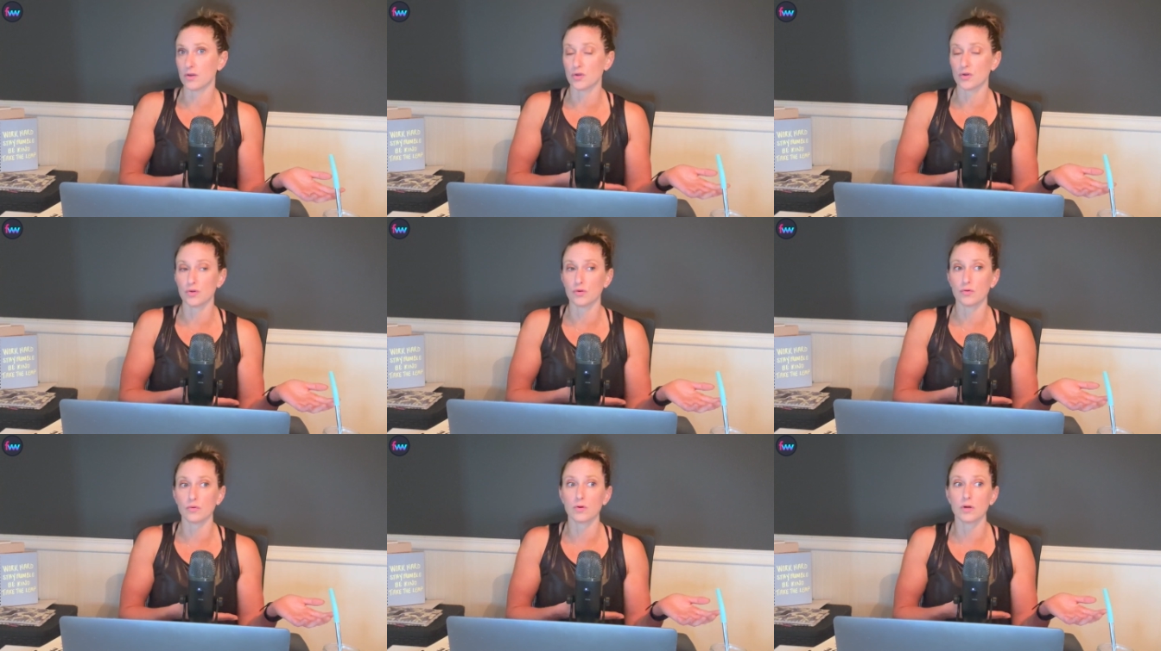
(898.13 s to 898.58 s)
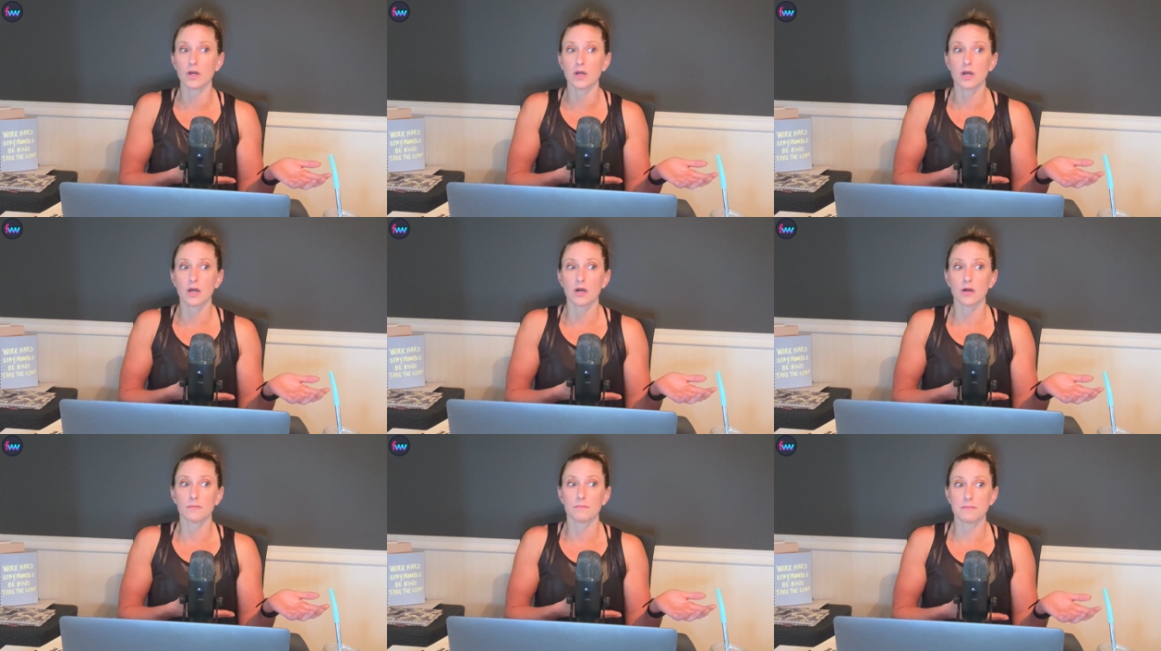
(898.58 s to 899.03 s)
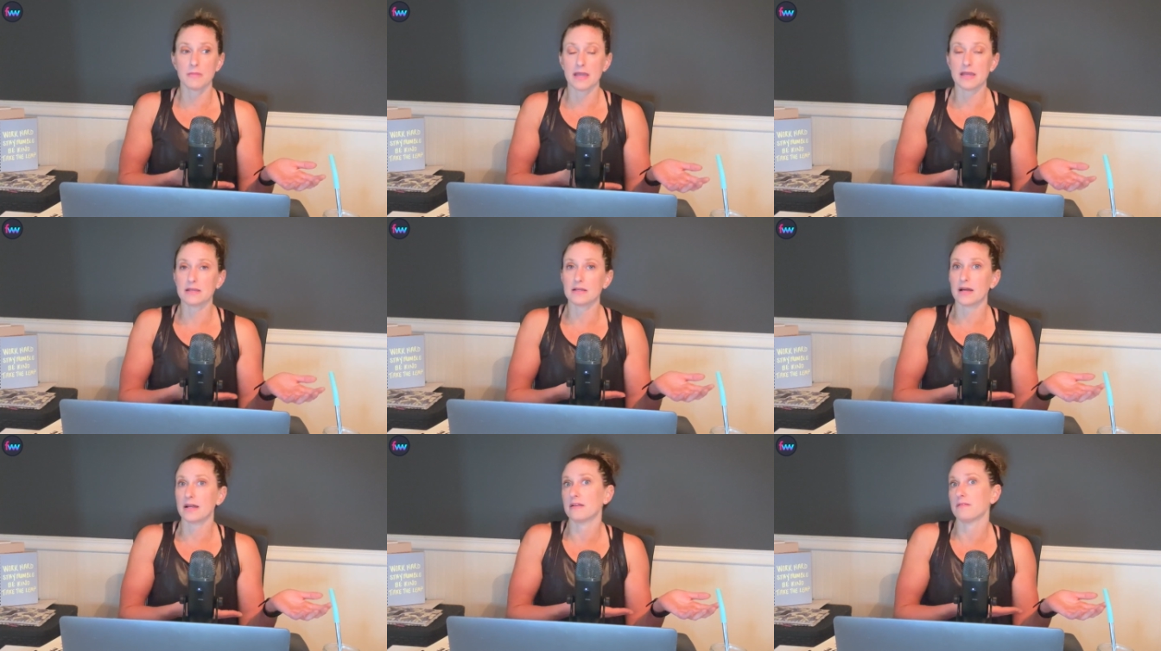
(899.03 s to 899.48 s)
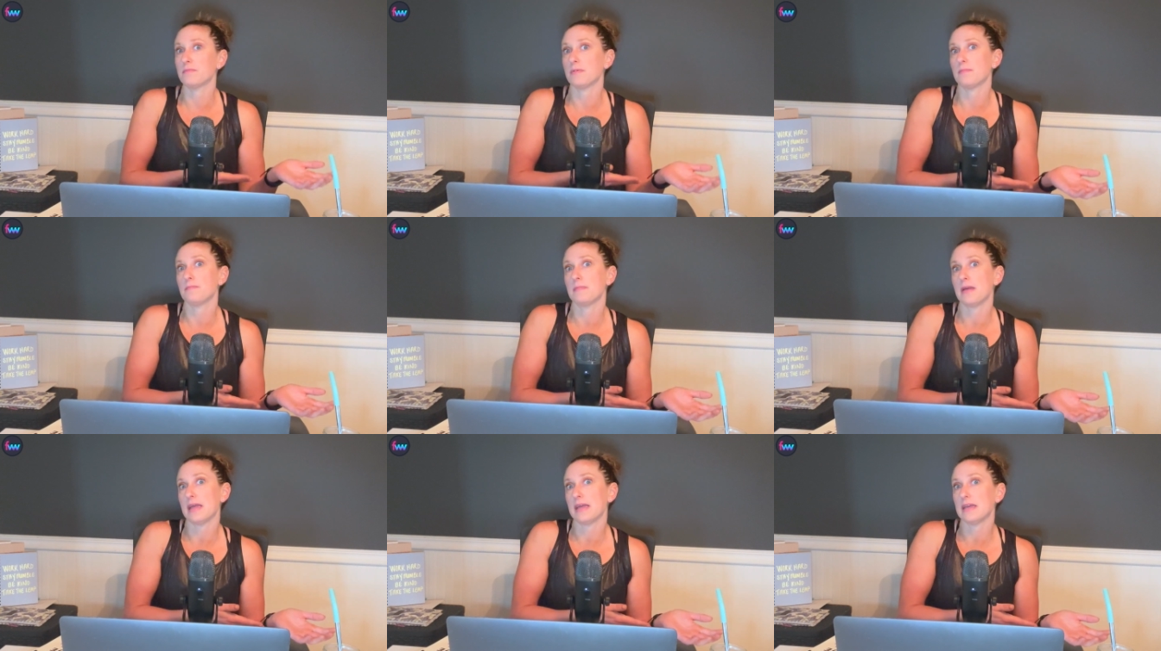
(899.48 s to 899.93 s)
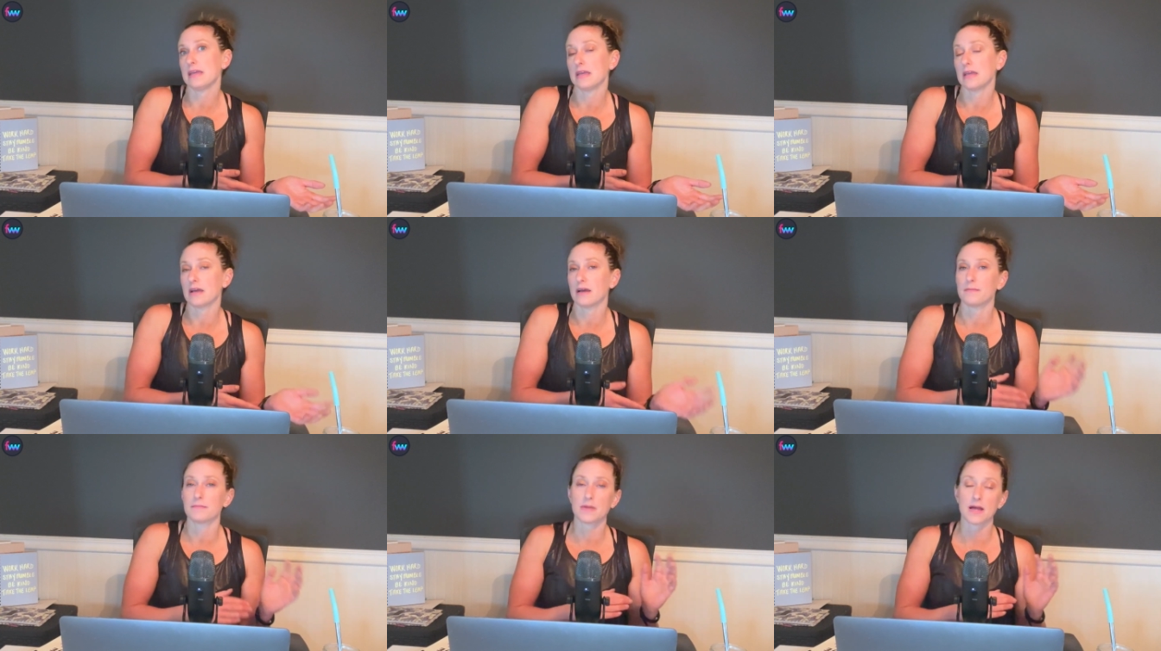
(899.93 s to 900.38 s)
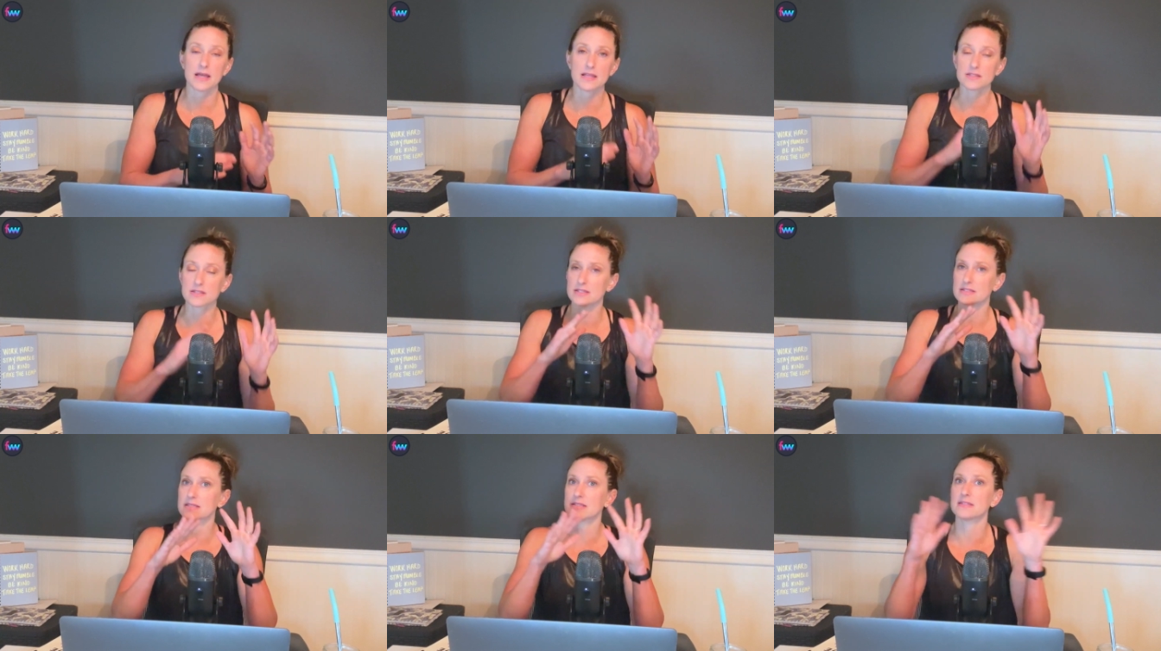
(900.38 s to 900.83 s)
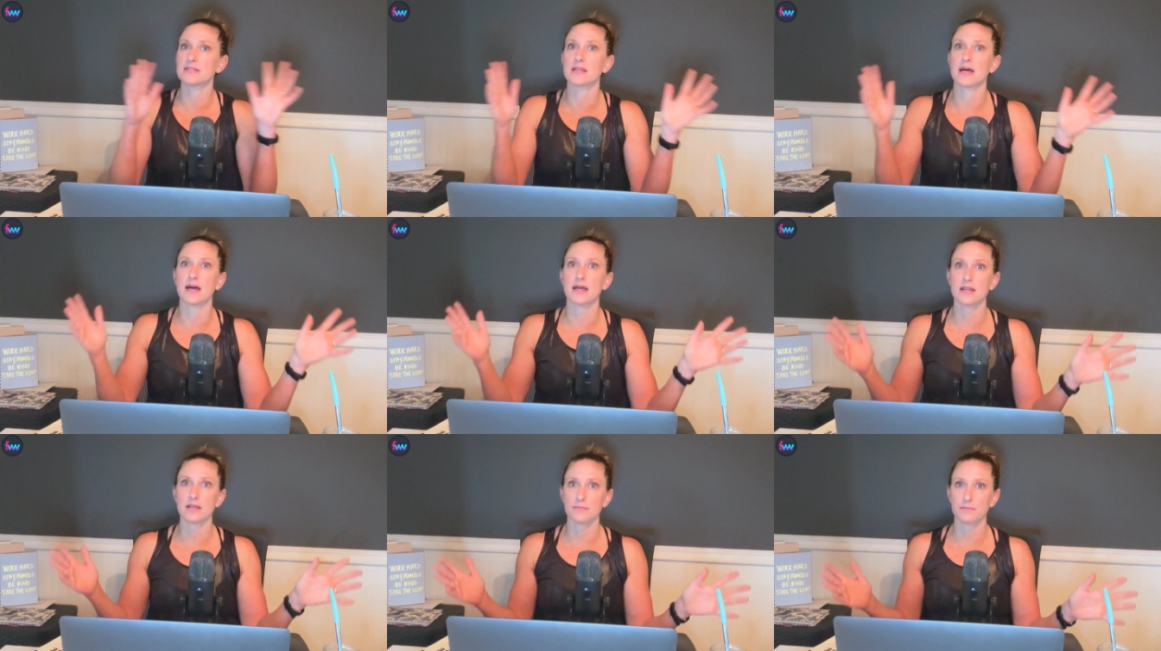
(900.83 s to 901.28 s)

Who may not have been making. I'm not, this is not a